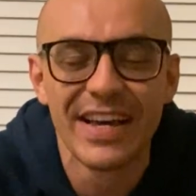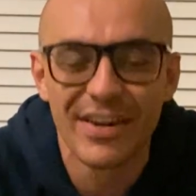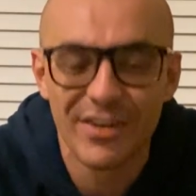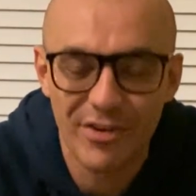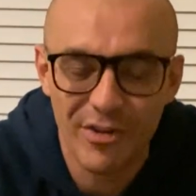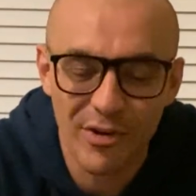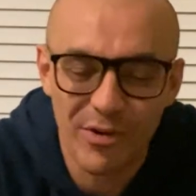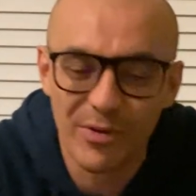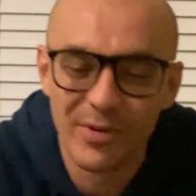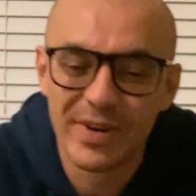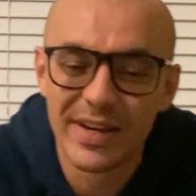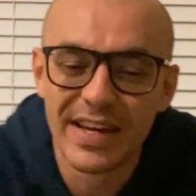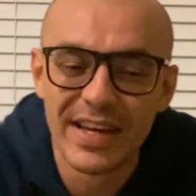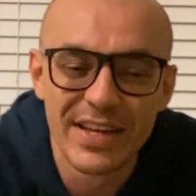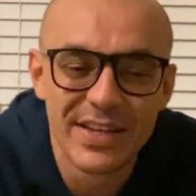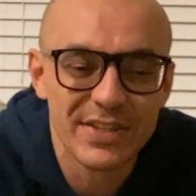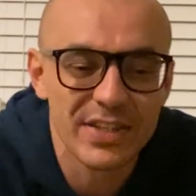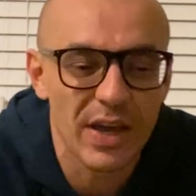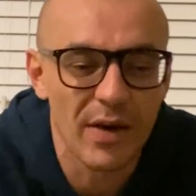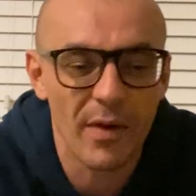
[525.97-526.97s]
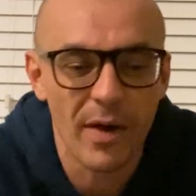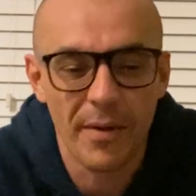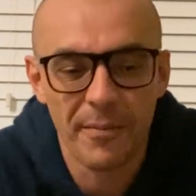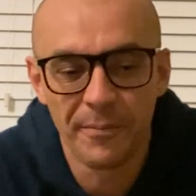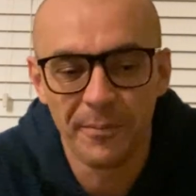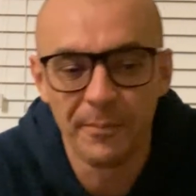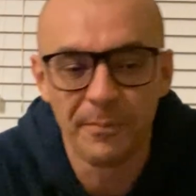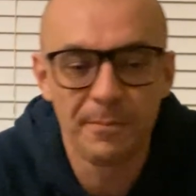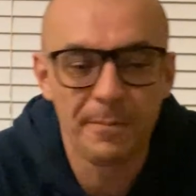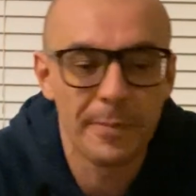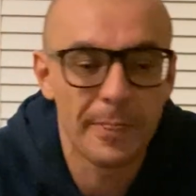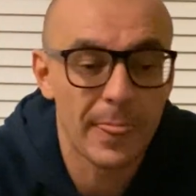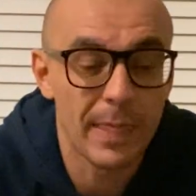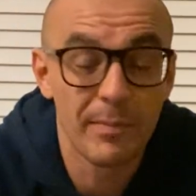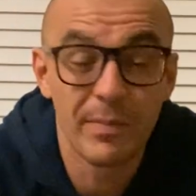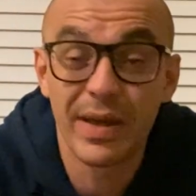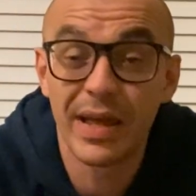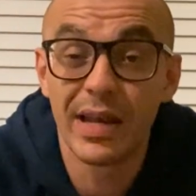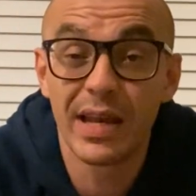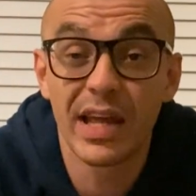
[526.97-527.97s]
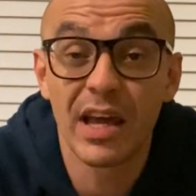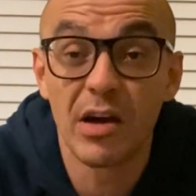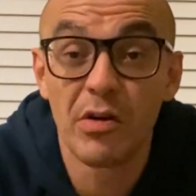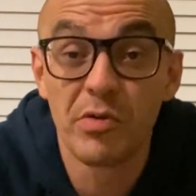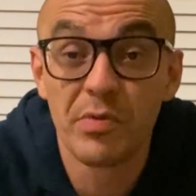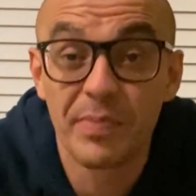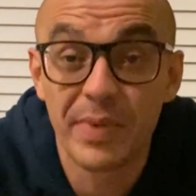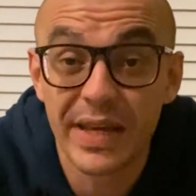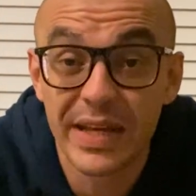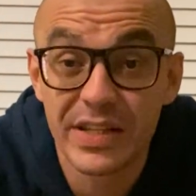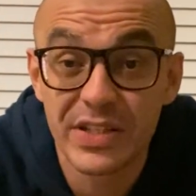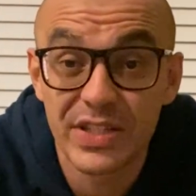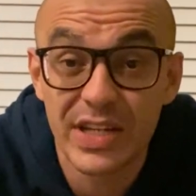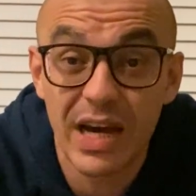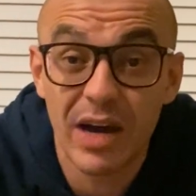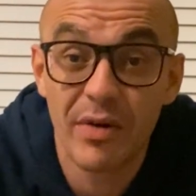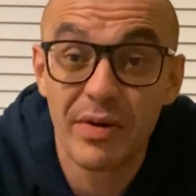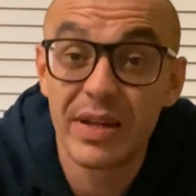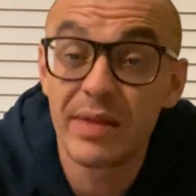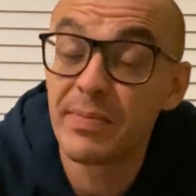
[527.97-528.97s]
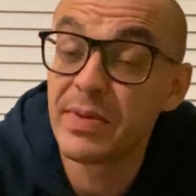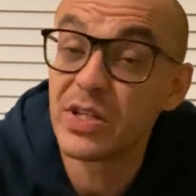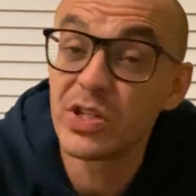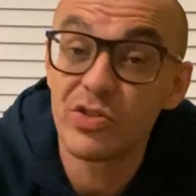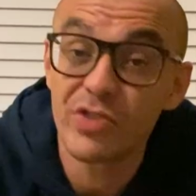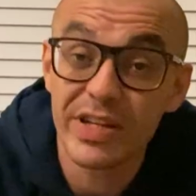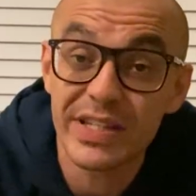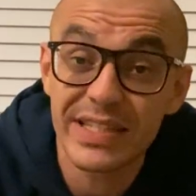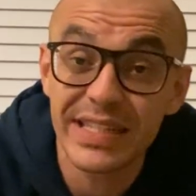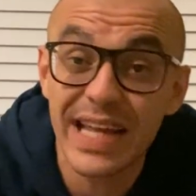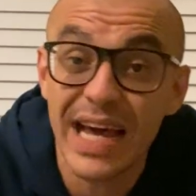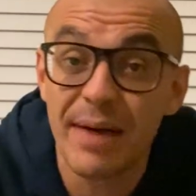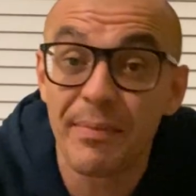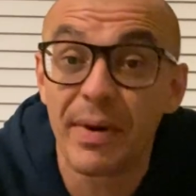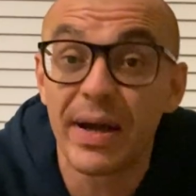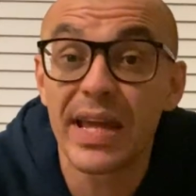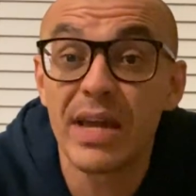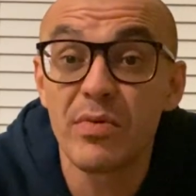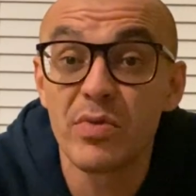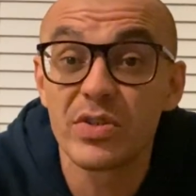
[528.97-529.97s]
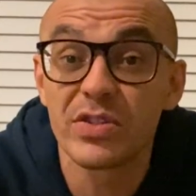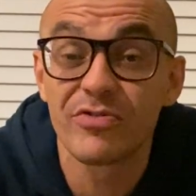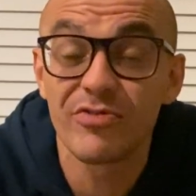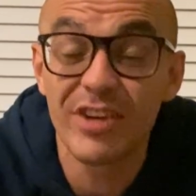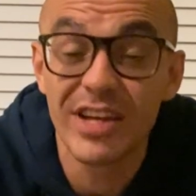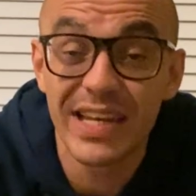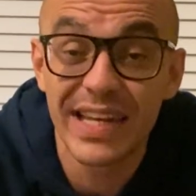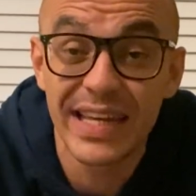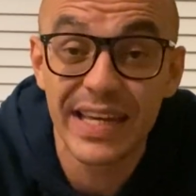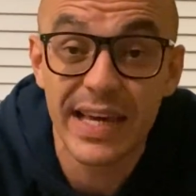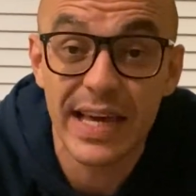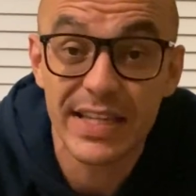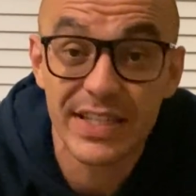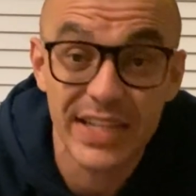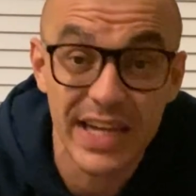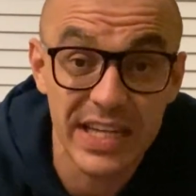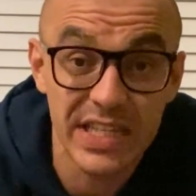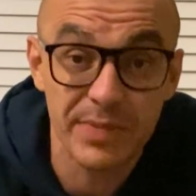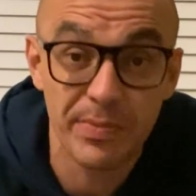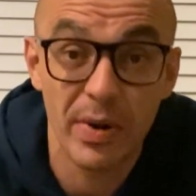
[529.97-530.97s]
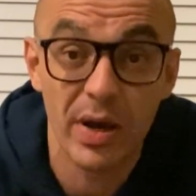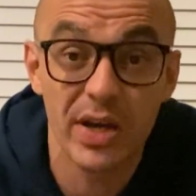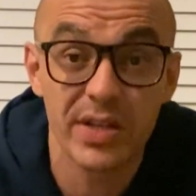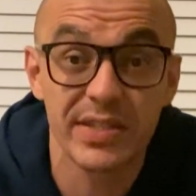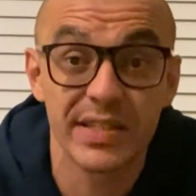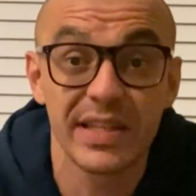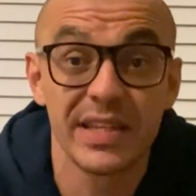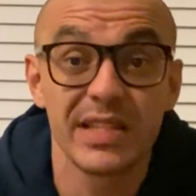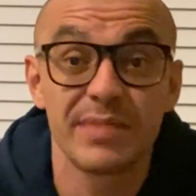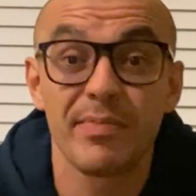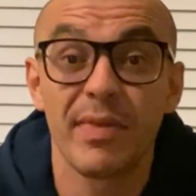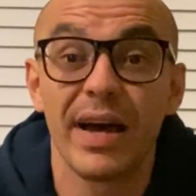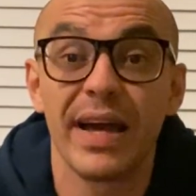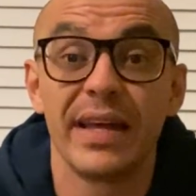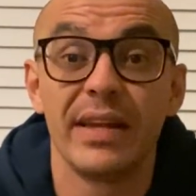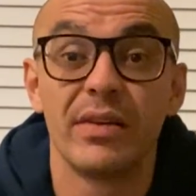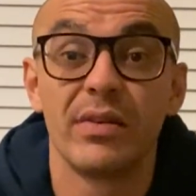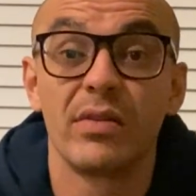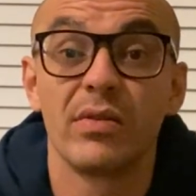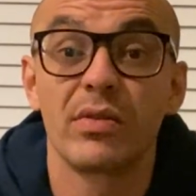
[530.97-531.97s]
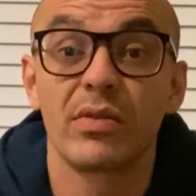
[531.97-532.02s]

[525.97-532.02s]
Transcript: Cool. So, me and Leo would be in jail, and he'd be stressing out, but he was really a changed person in his mind.